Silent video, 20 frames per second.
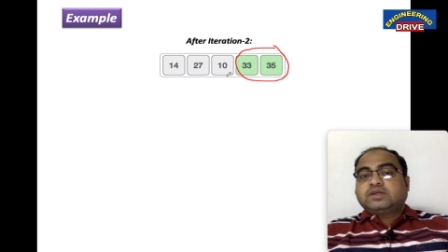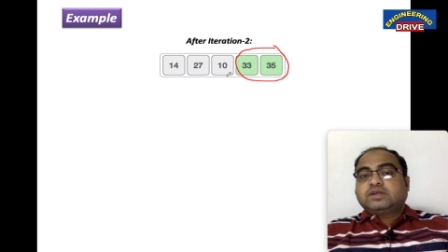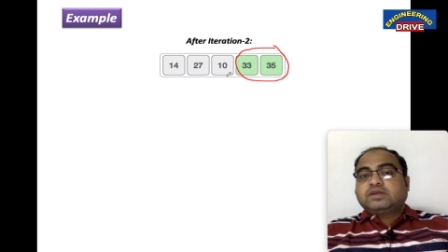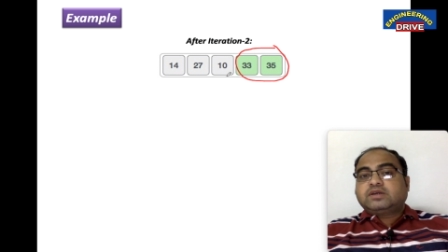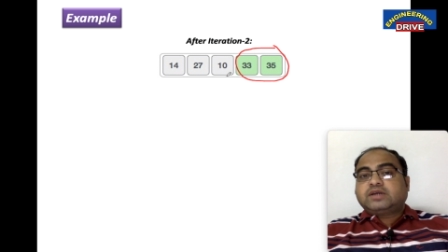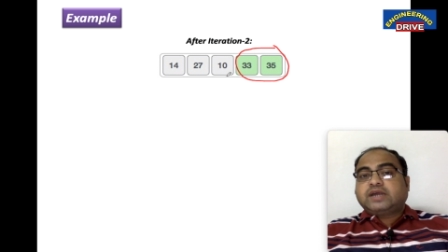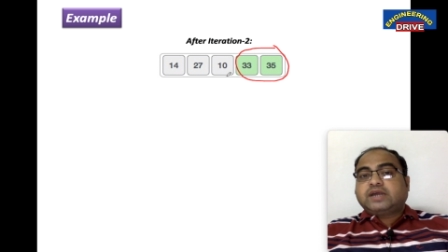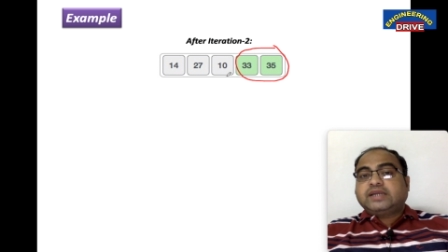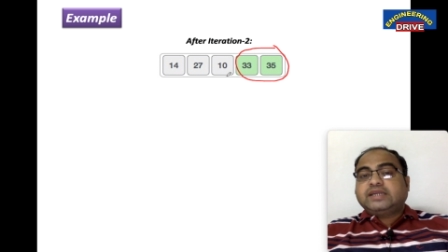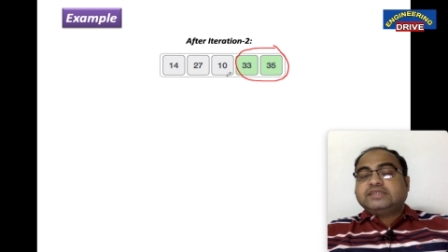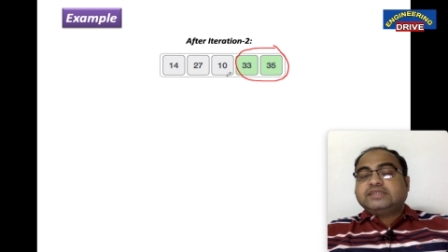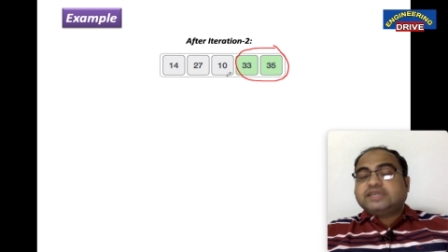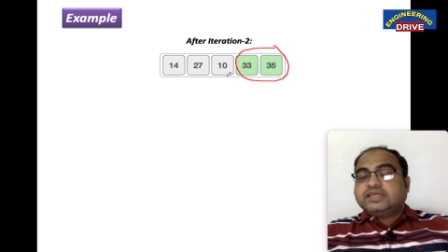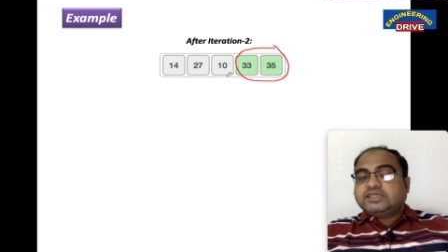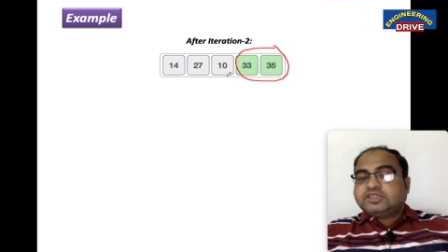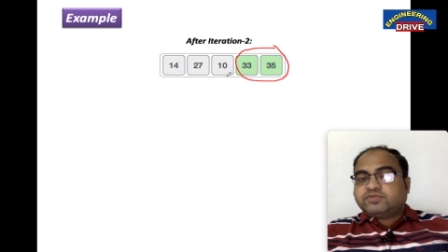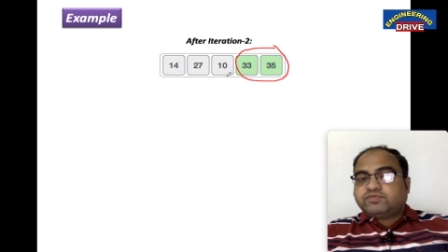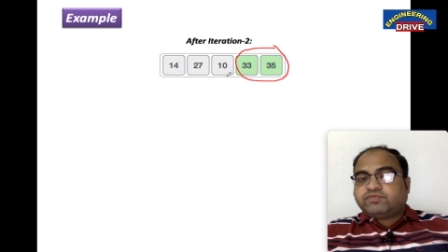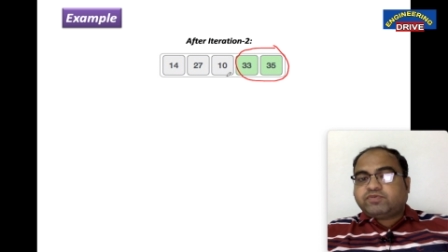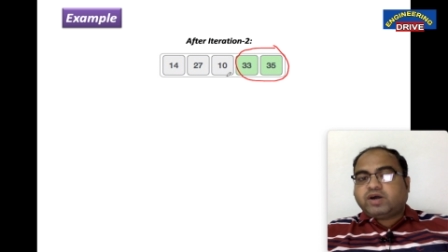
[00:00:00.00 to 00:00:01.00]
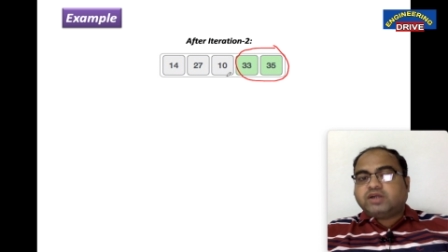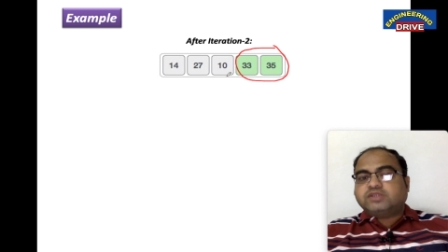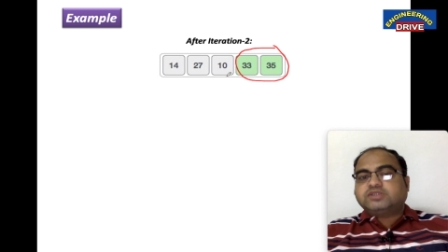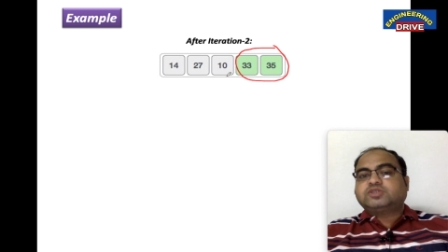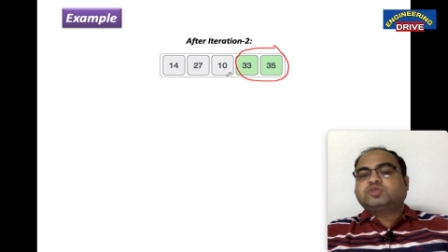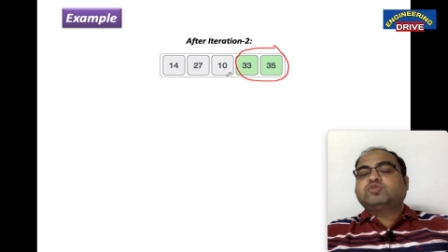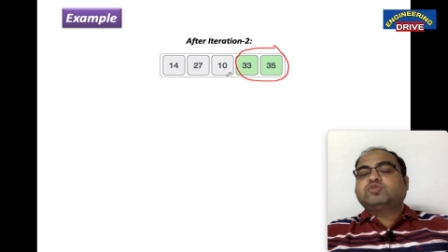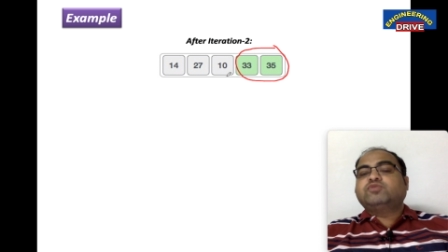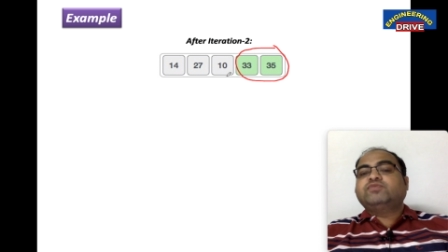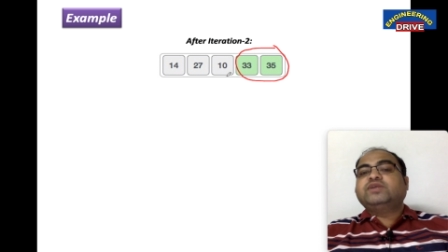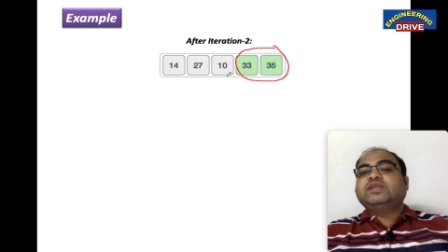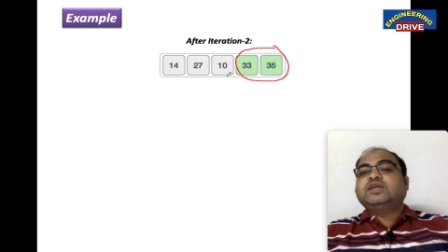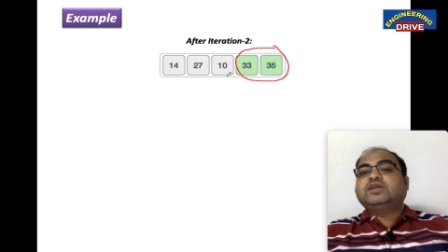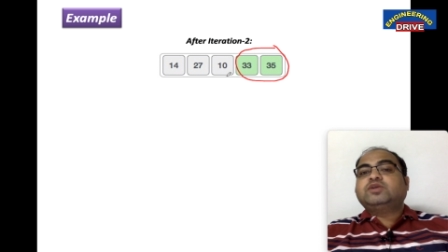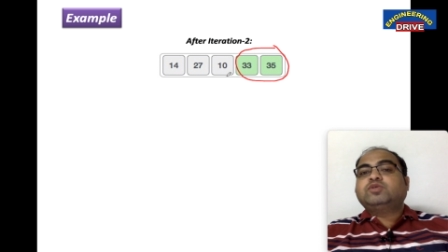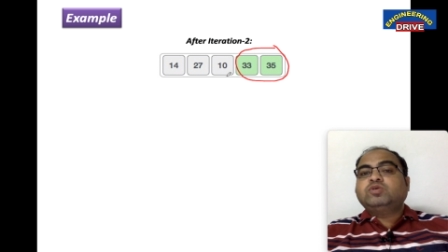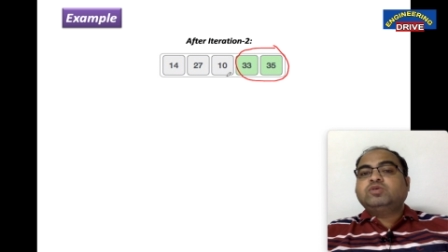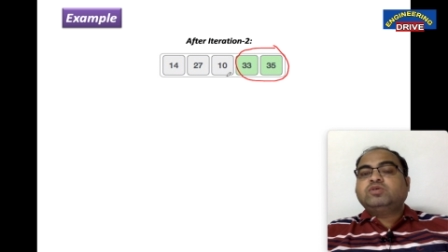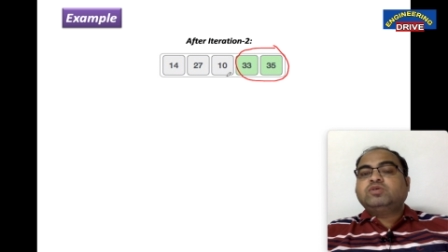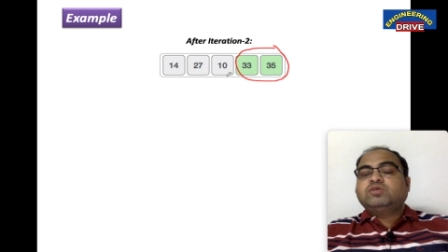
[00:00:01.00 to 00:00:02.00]
condition is false so we need to
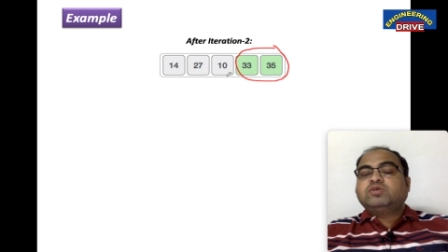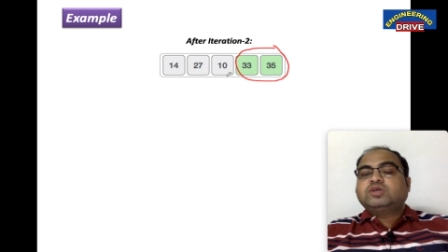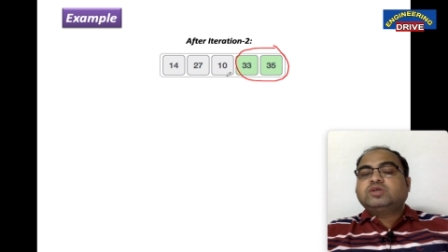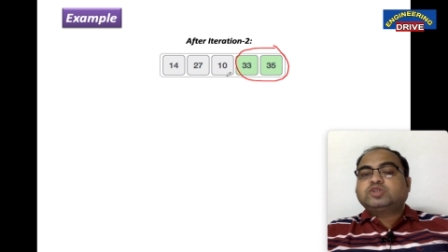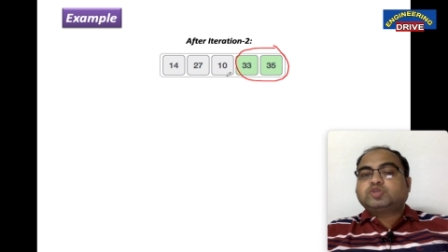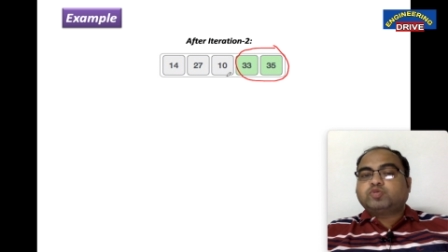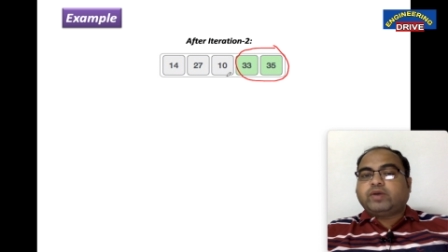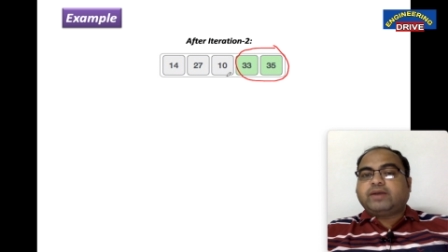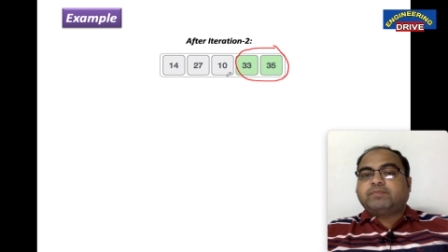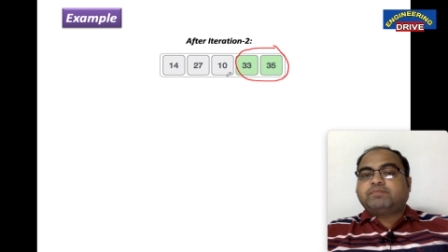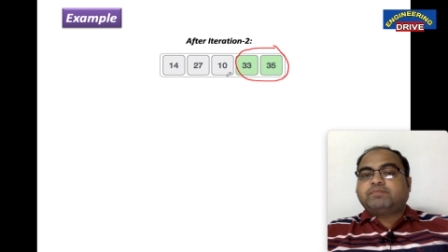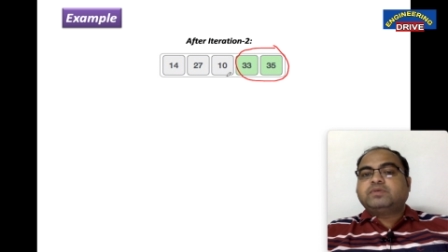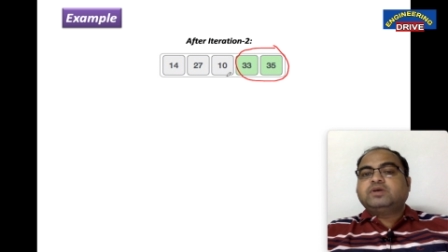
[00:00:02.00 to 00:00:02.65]
swap